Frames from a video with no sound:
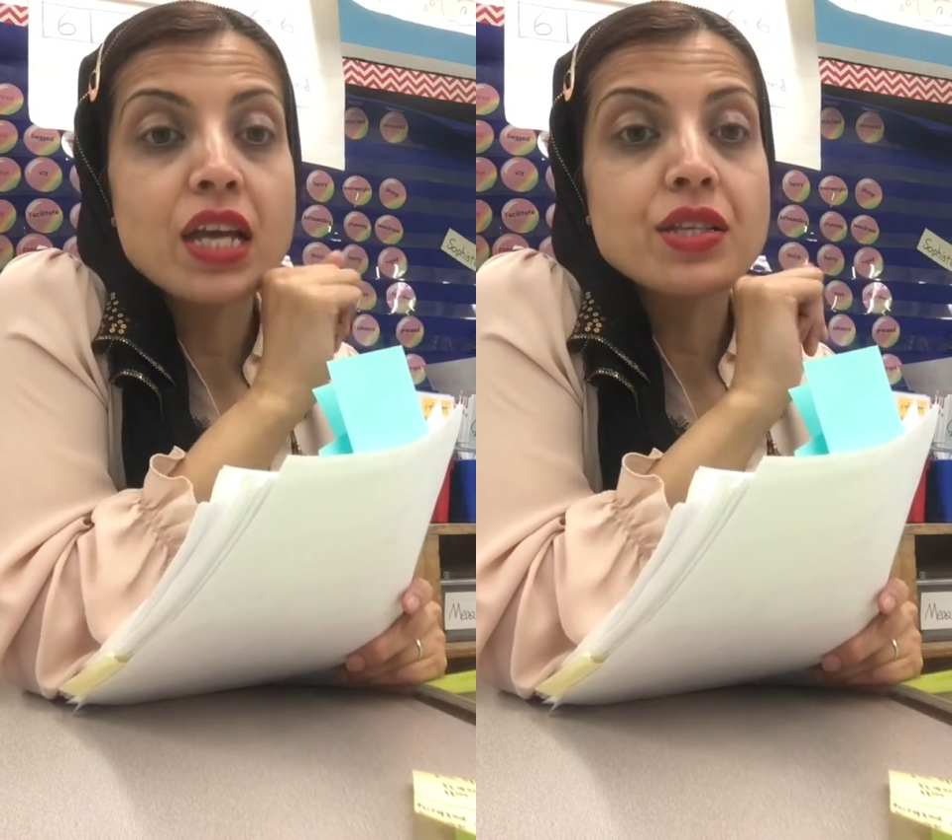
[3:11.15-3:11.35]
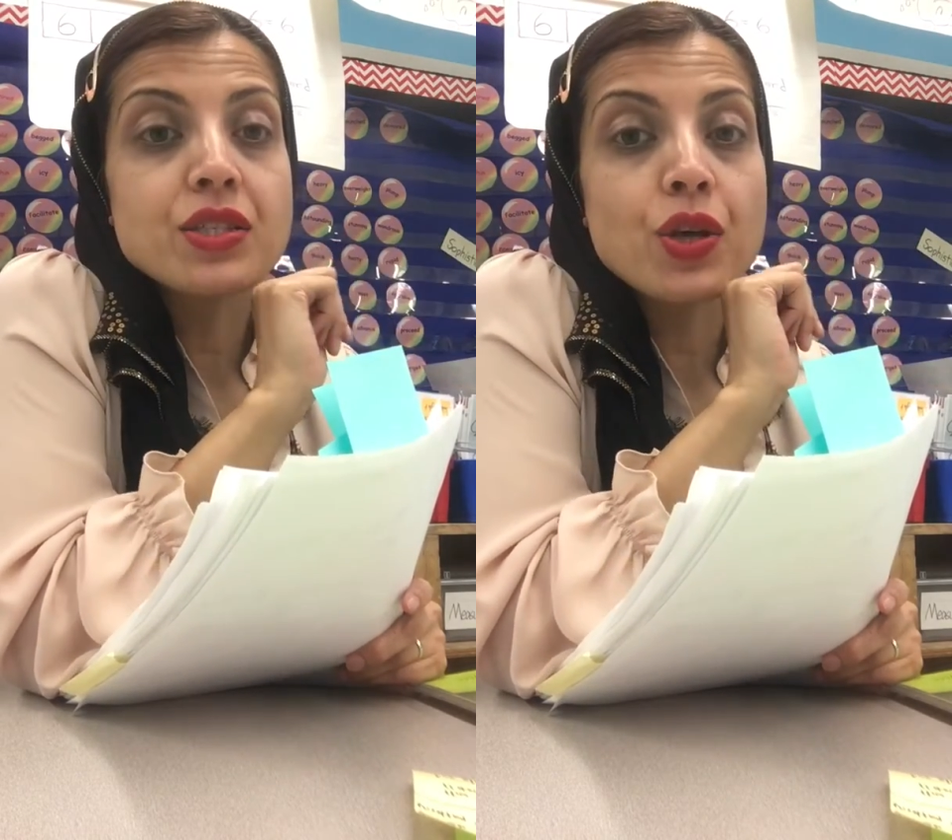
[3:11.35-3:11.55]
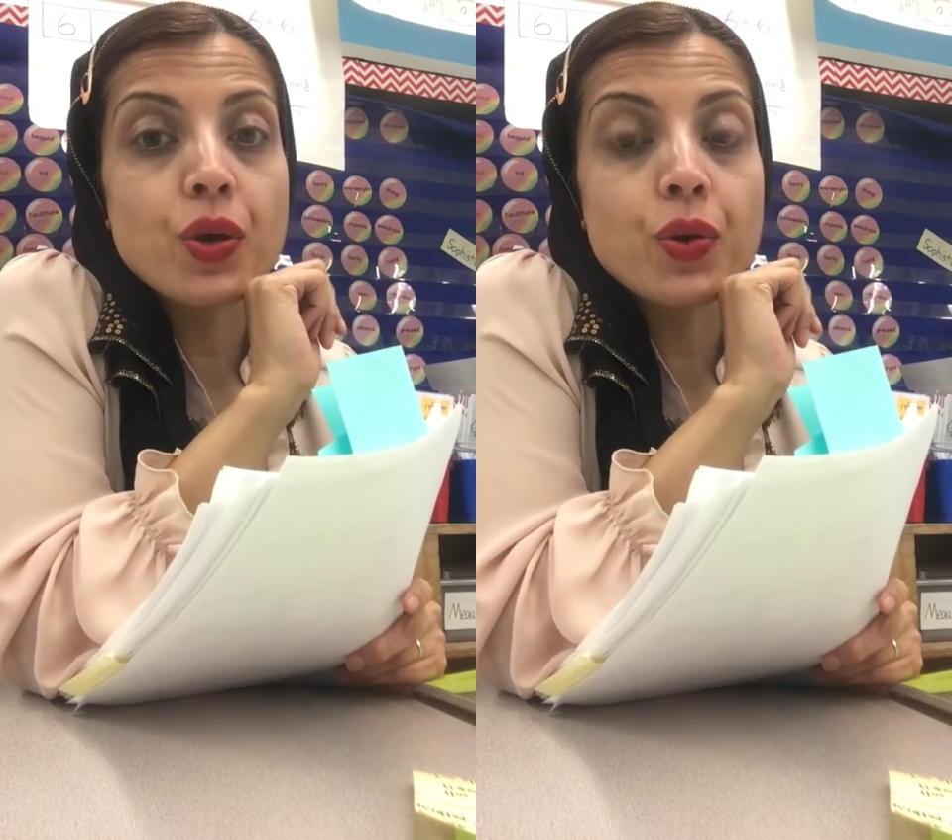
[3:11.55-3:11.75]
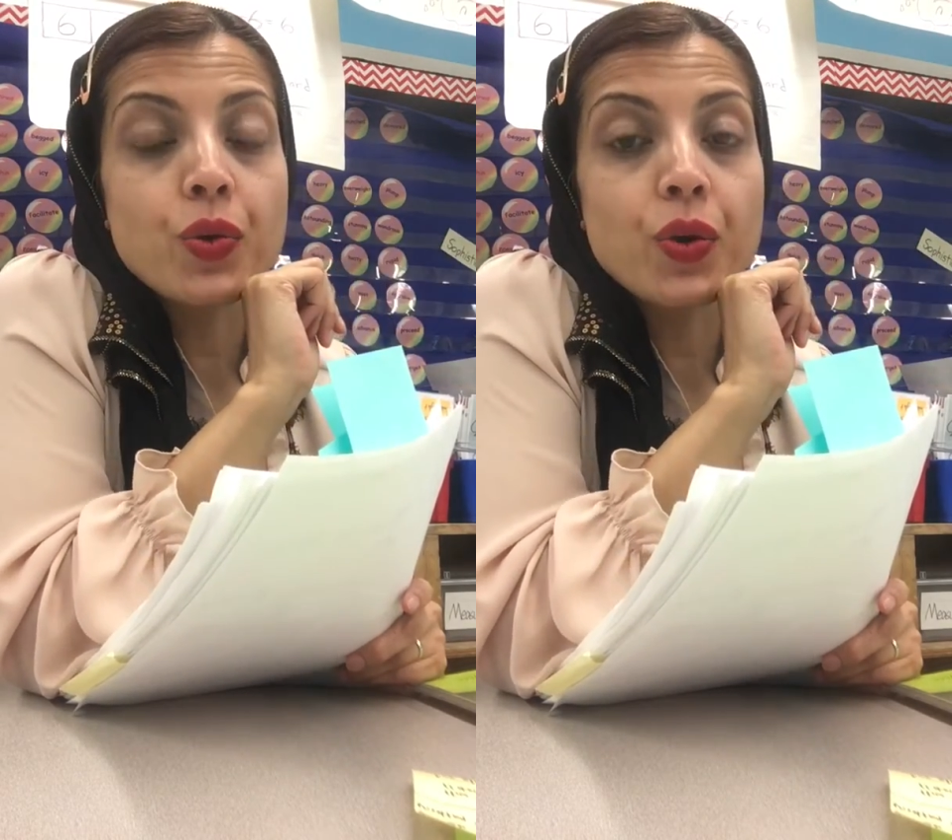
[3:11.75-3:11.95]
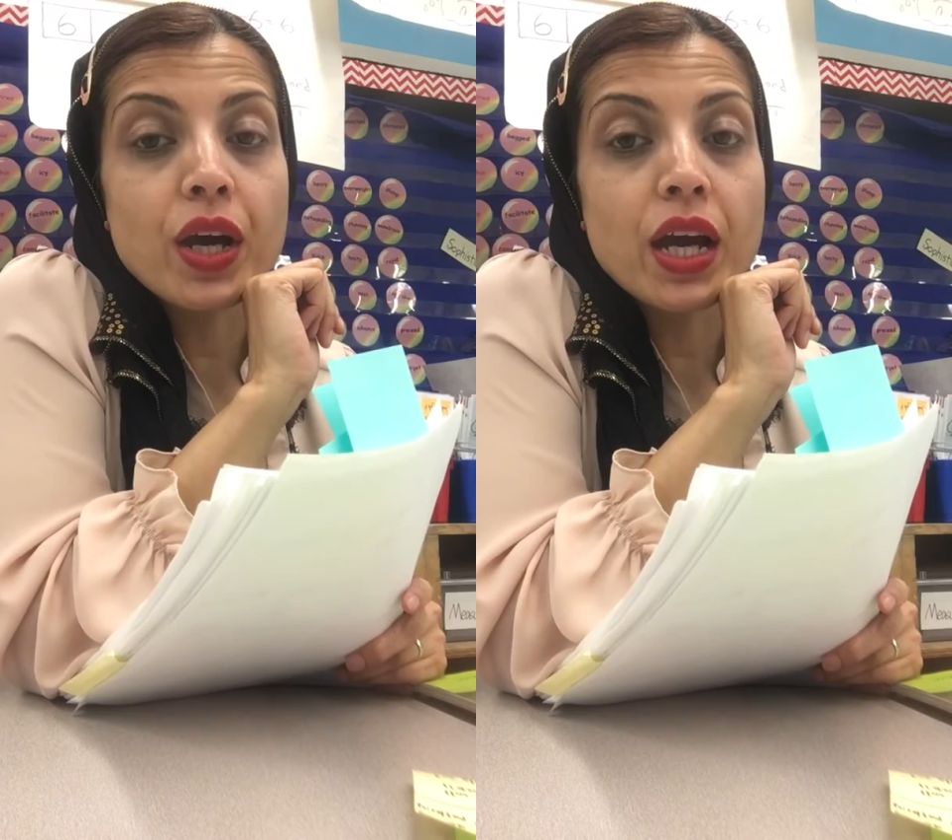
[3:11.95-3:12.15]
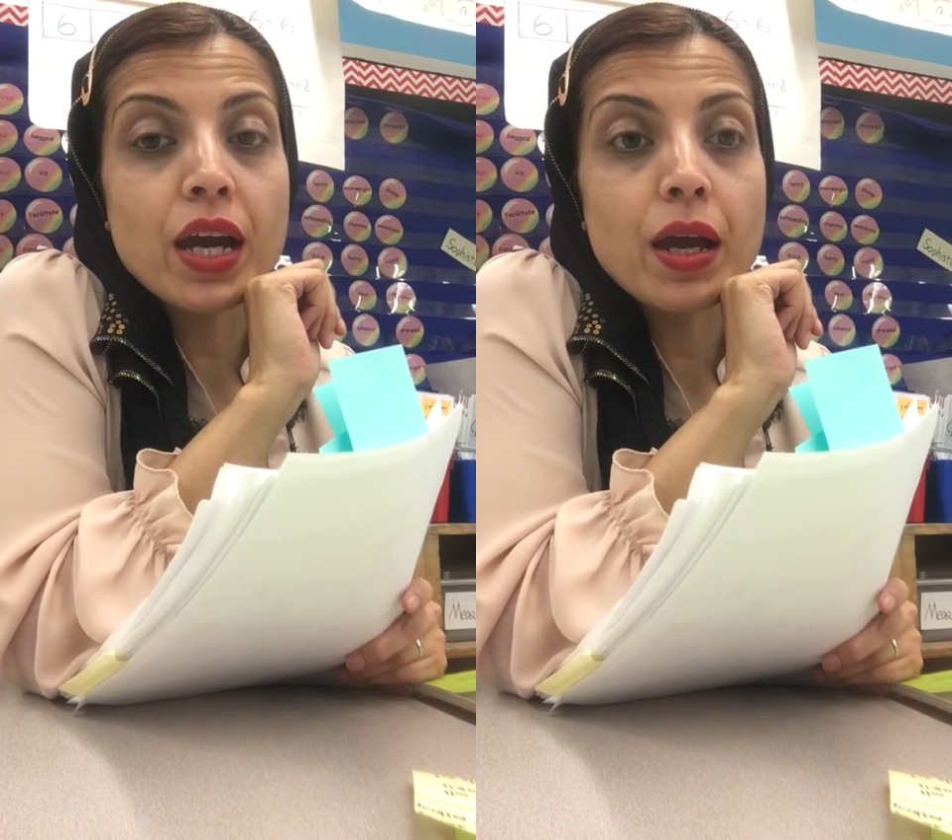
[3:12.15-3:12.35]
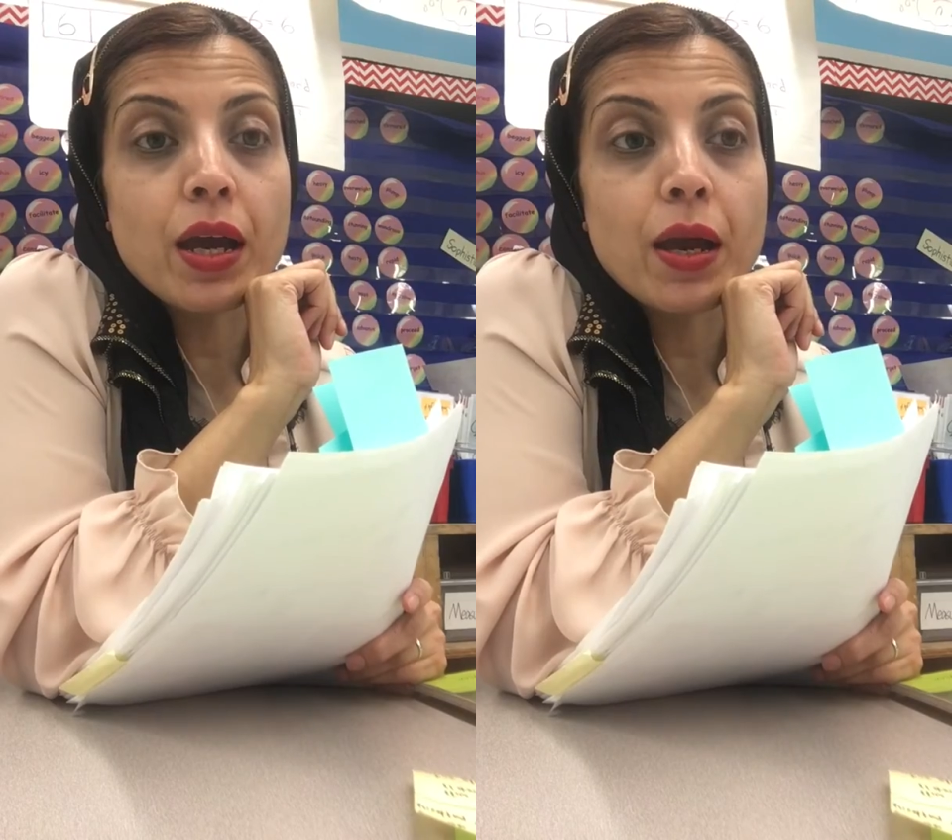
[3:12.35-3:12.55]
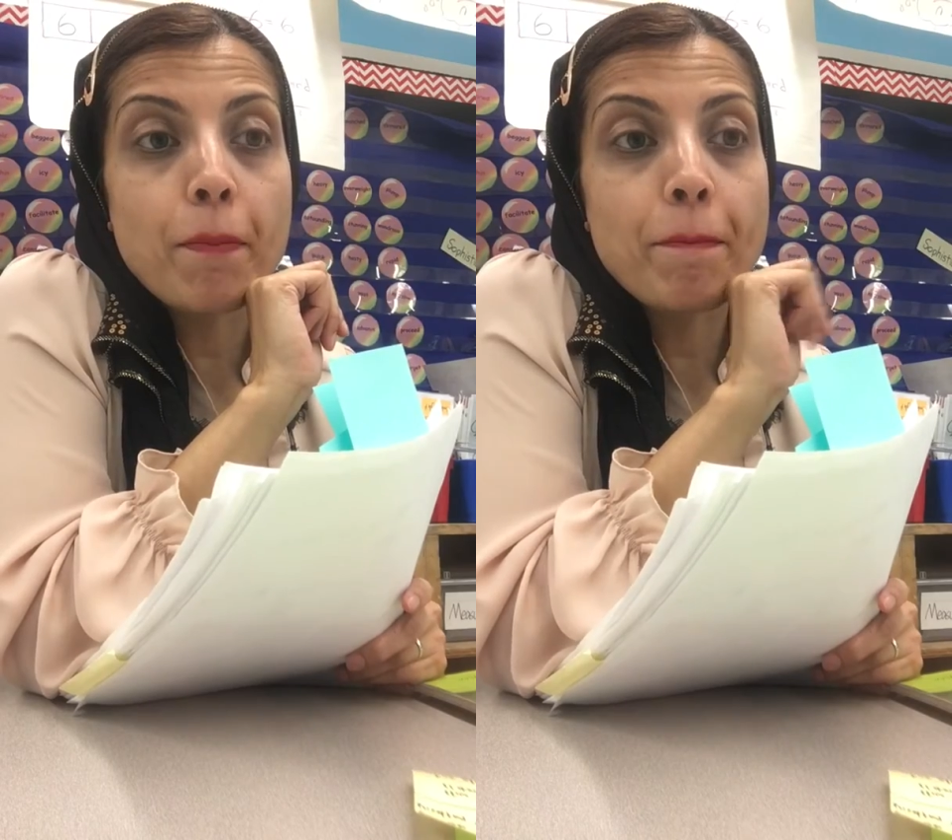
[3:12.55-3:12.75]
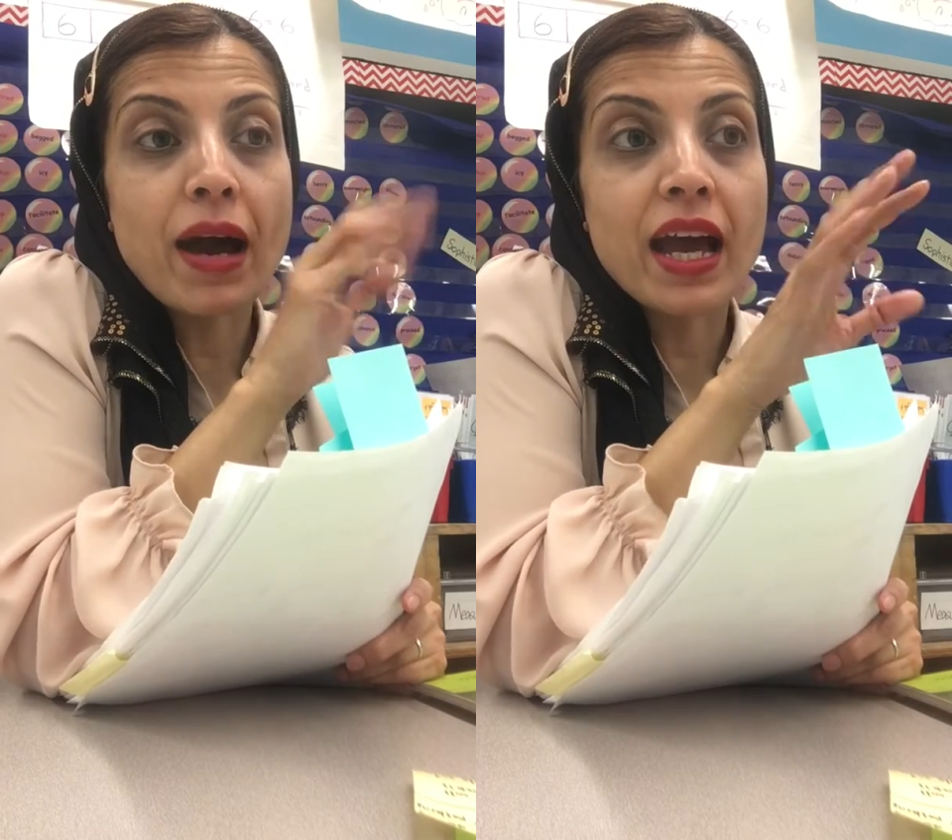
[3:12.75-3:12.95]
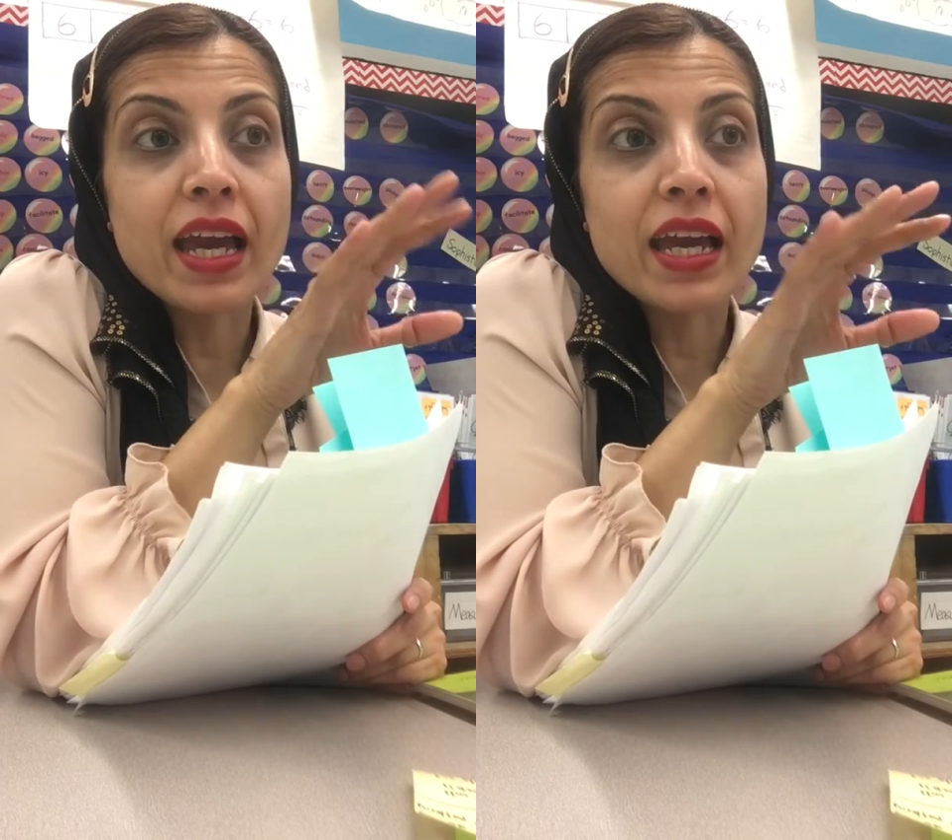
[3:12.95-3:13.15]
So
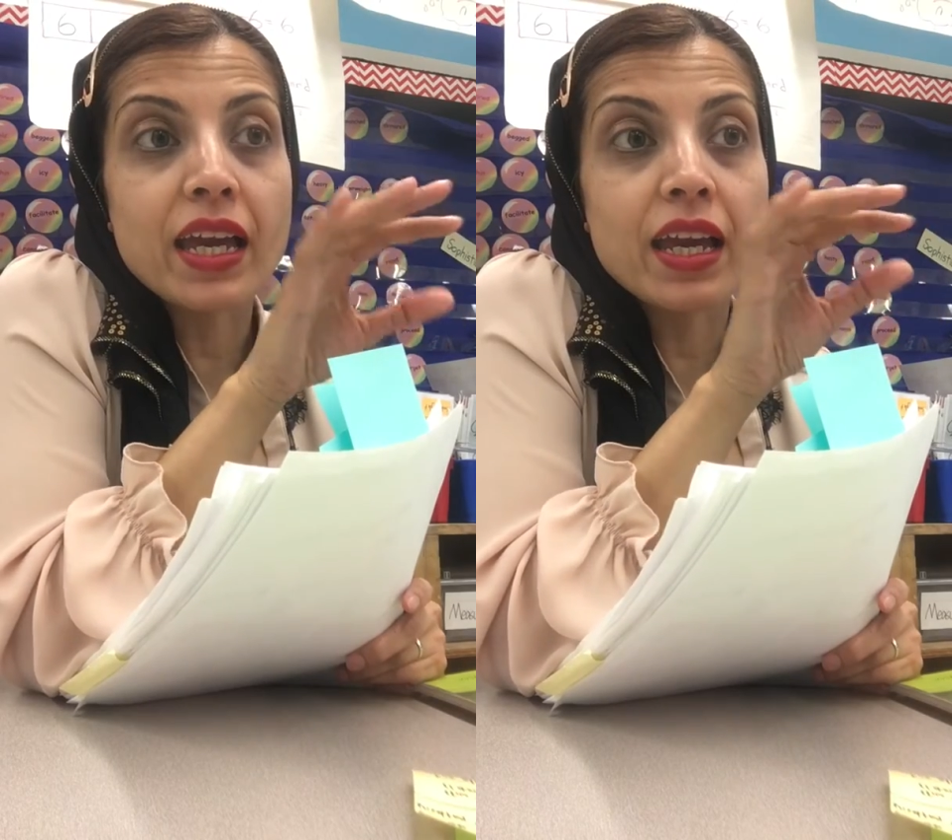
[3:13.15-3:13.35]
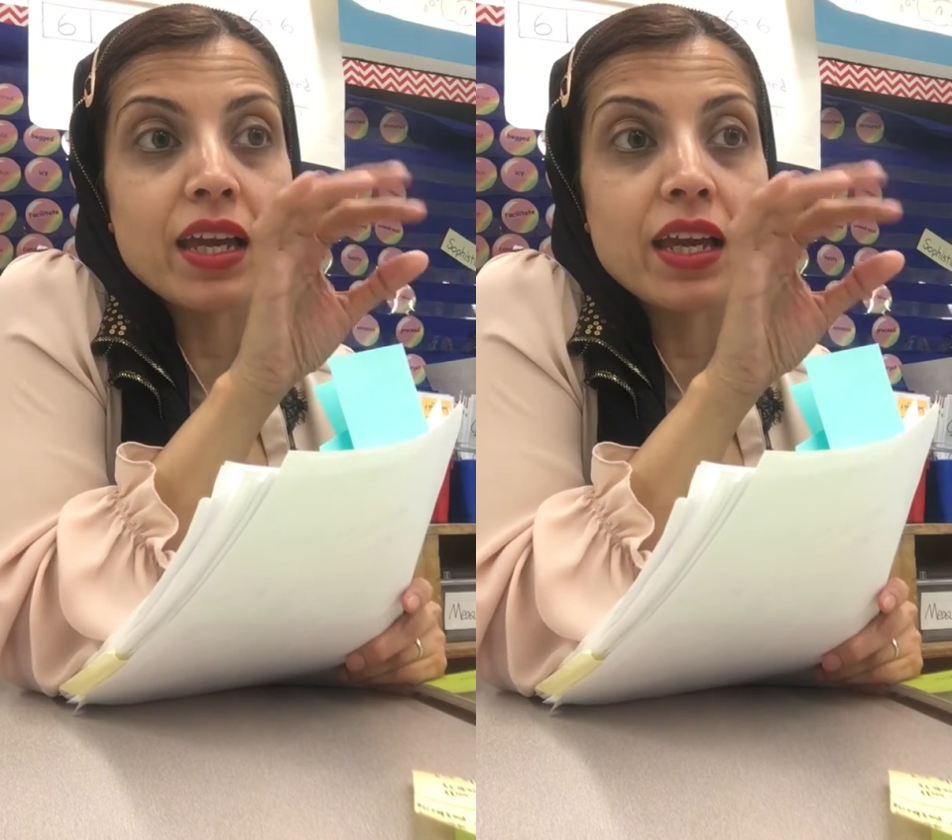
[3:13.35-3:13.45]
by